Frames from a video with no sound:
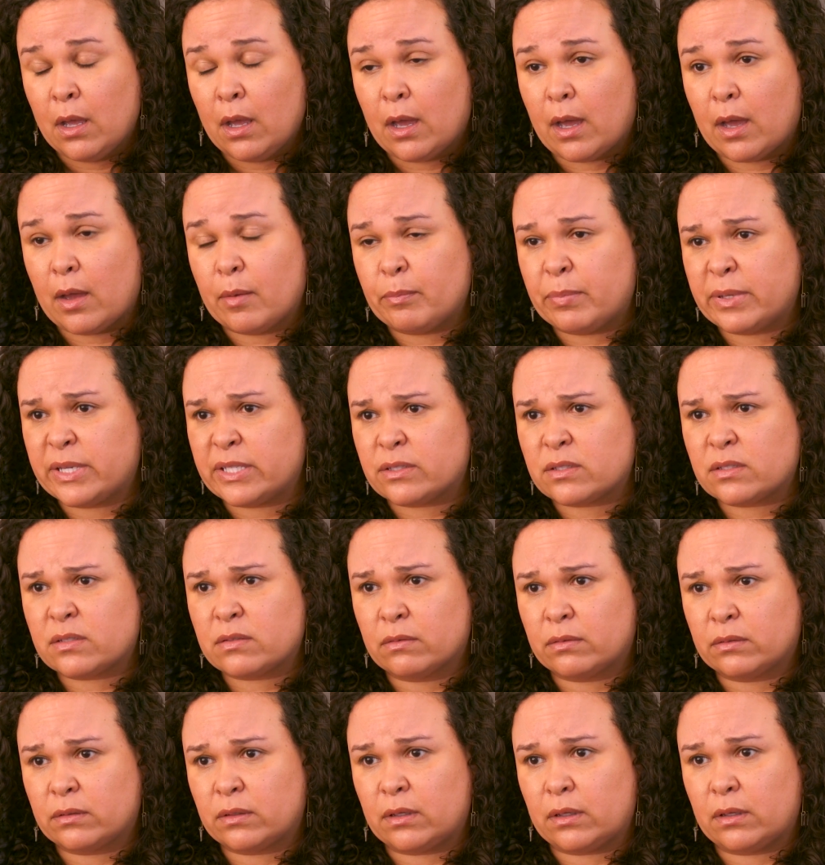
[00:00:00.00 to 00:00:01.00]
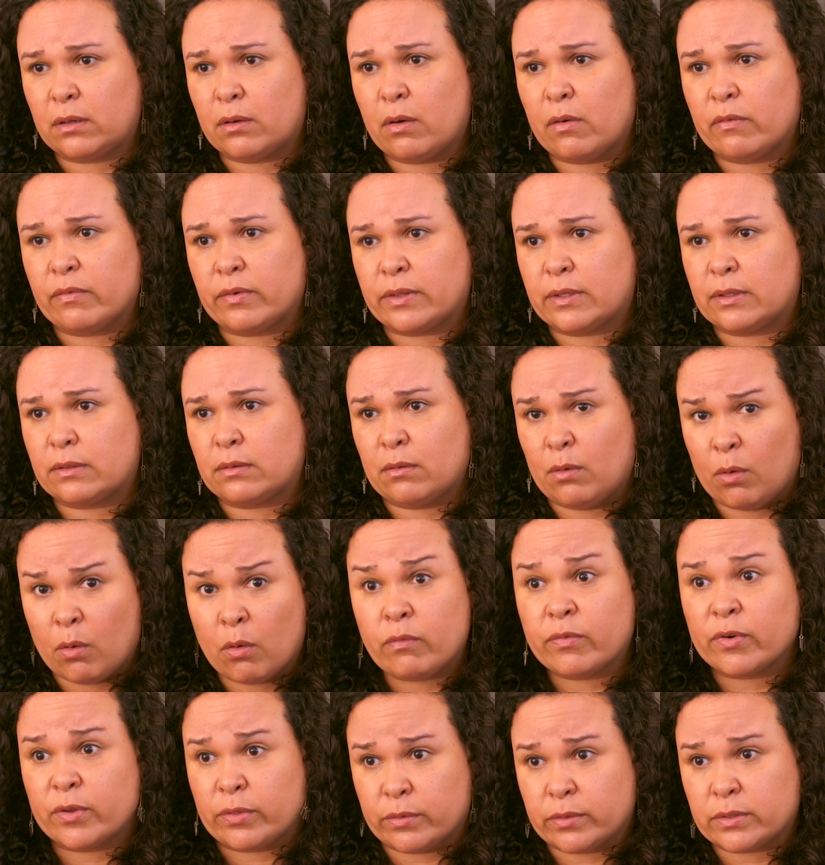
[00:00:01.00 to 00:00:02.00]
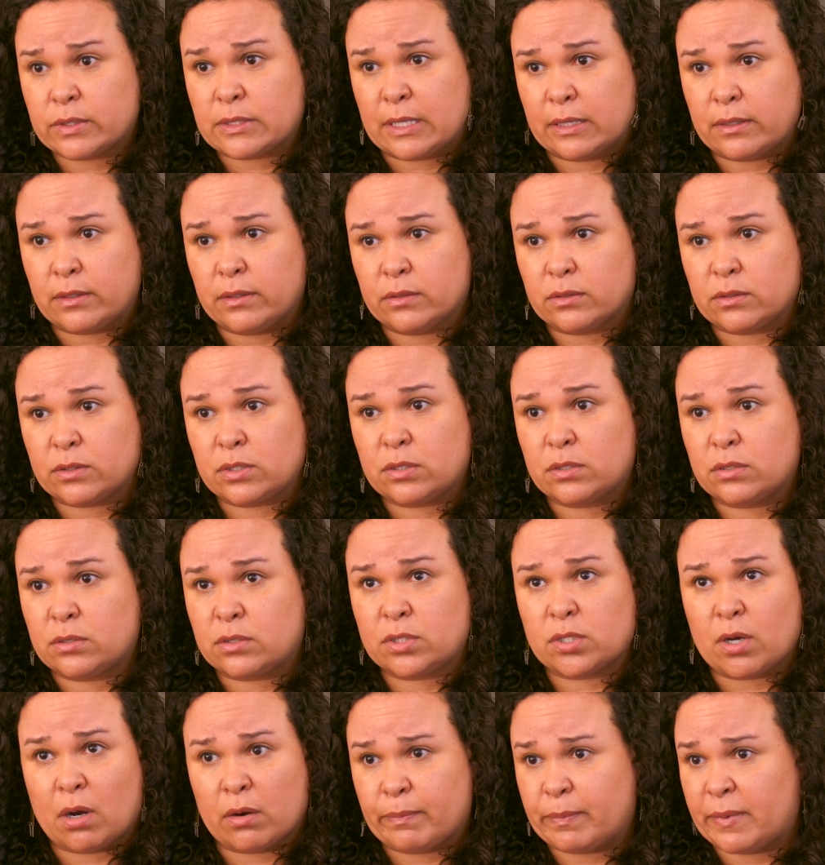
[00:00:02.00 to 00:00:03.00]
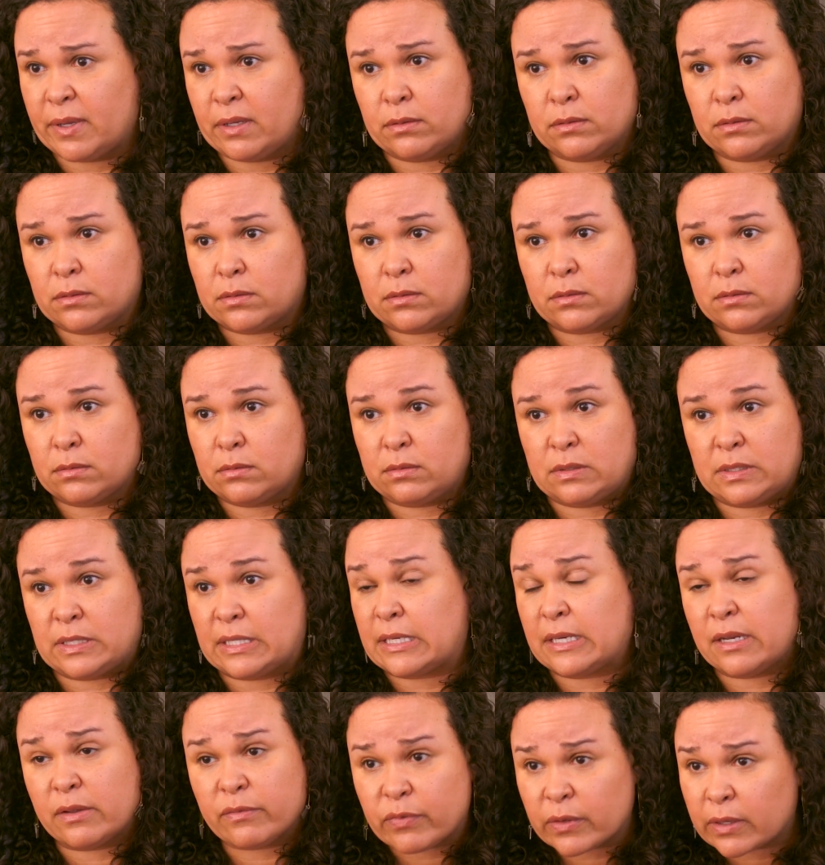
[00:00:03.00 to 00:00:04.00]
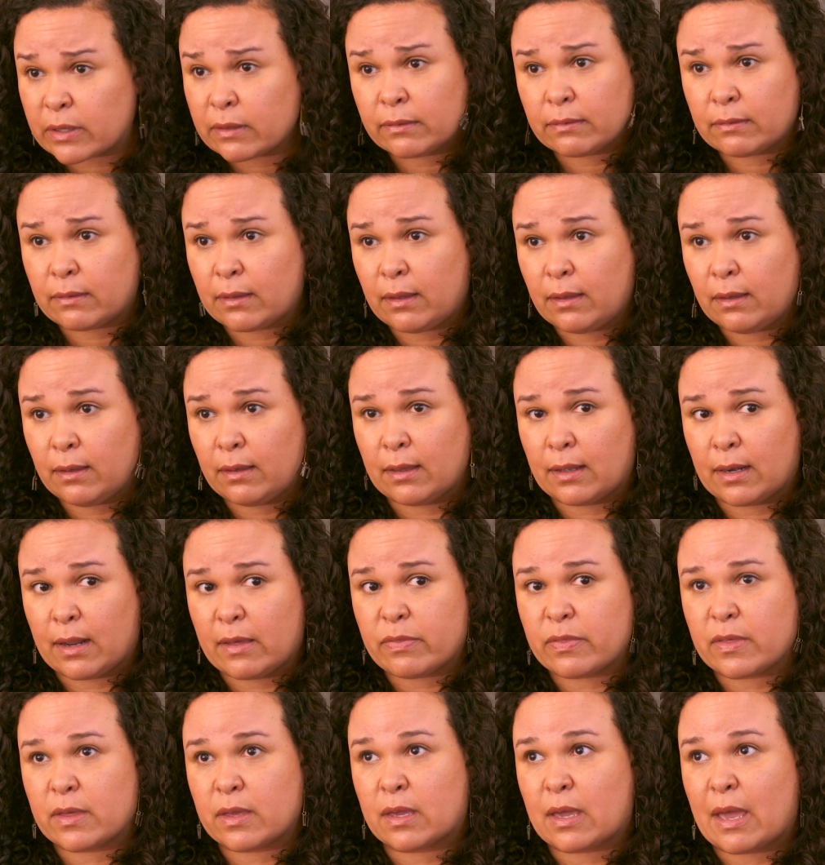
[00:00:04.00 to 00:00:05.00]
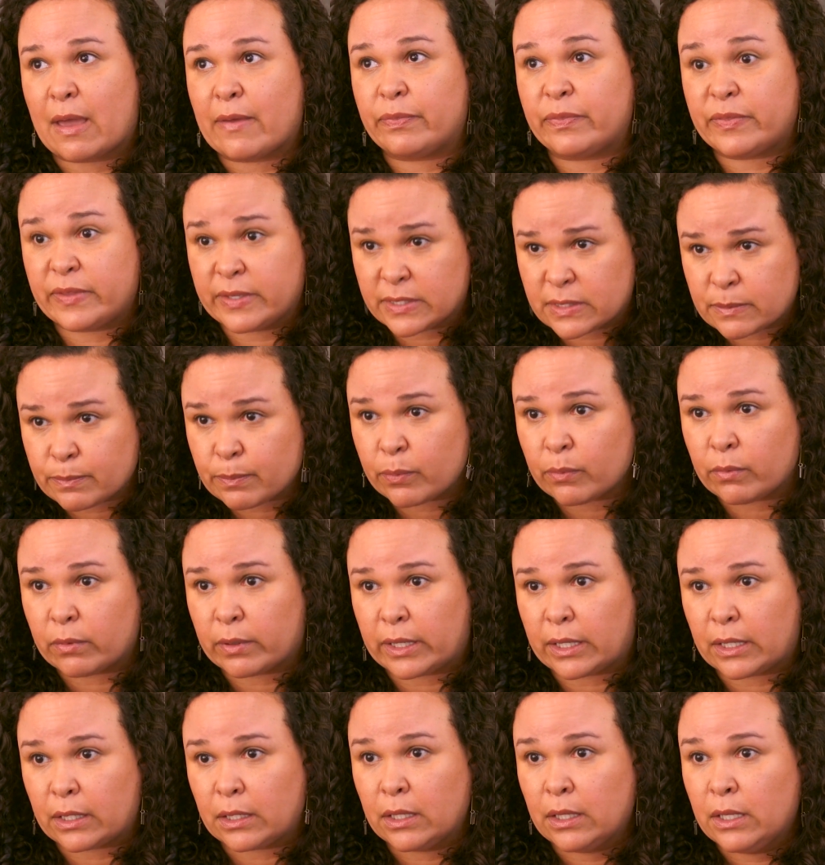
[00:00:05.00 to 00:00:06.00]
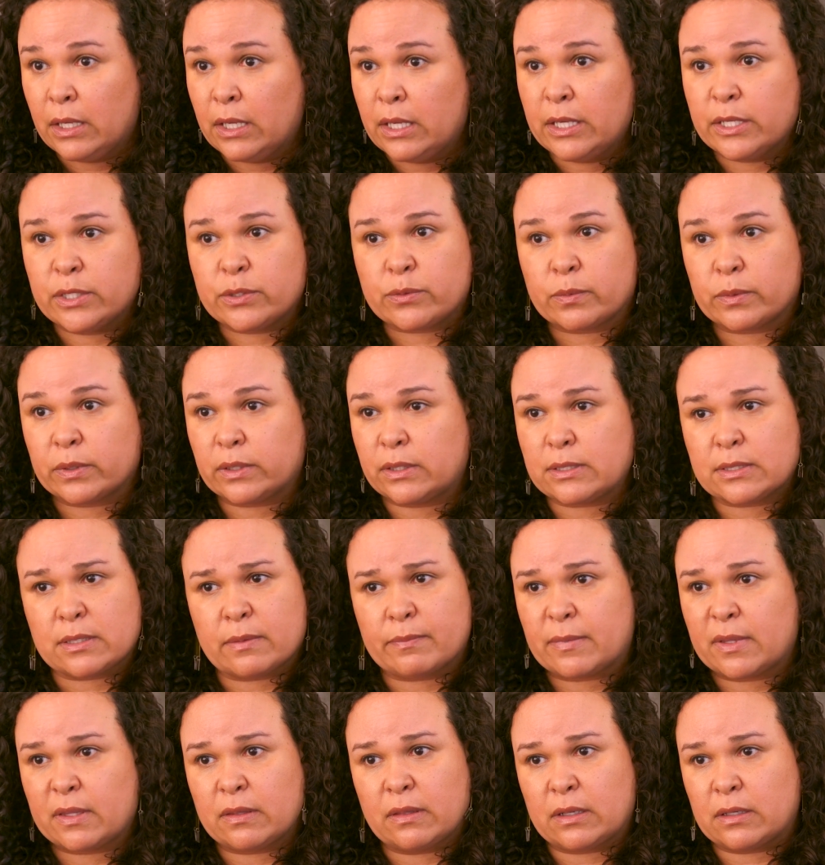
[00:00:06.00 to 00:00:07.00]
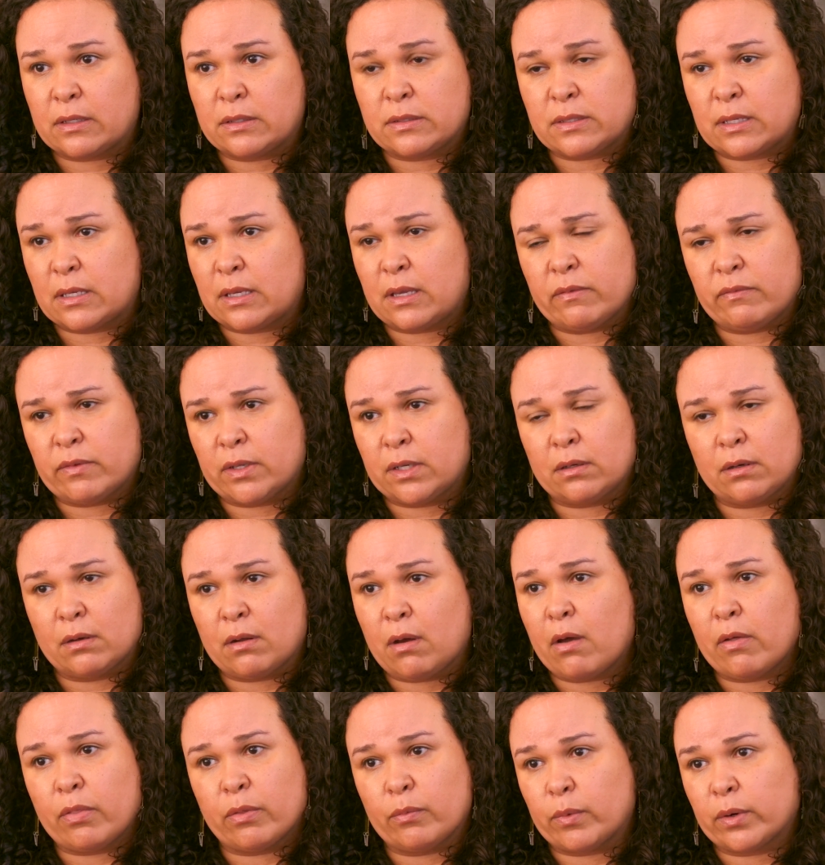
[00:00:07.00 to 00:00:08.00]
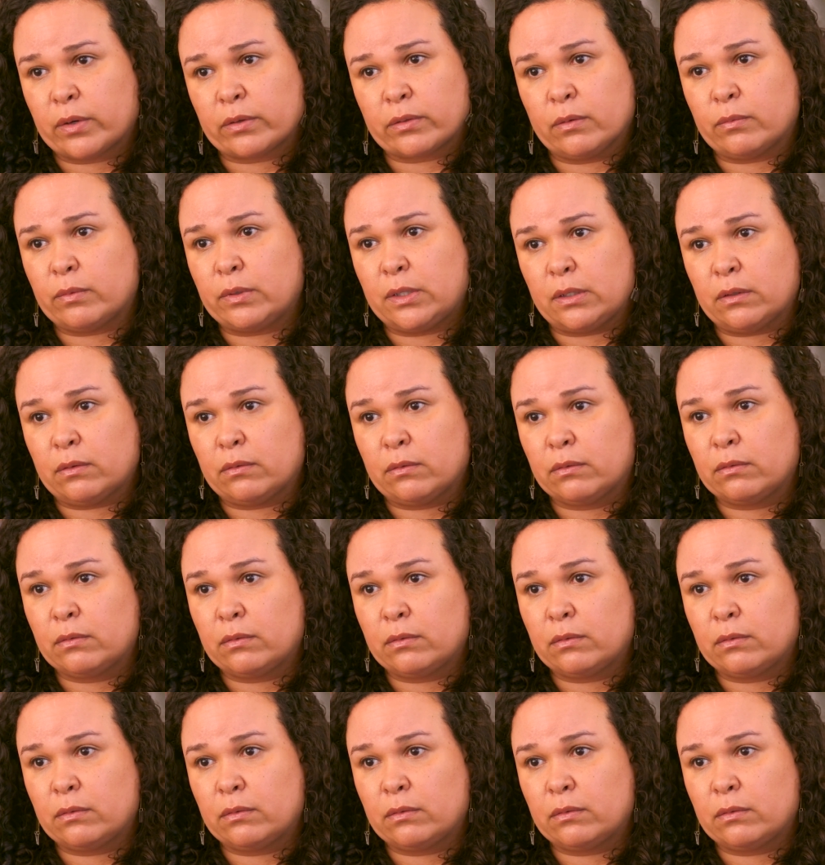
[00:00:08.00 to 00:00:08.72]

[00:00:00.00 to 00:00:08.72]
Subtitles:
but it's certainly over those 10 years sharpened significantly, and I think at this point is really something that is a given in all the work that we do.